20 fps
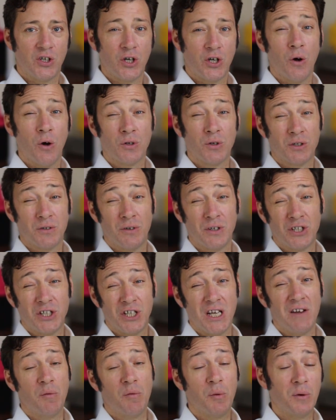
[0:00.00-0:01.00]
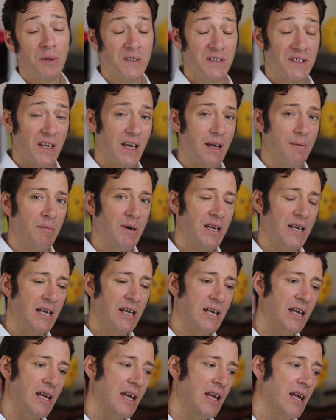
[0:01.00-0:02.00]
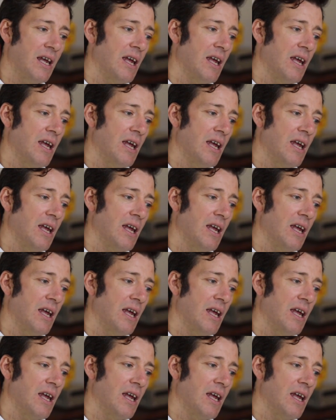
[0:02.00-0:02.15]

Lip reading: goals are achievable and timely,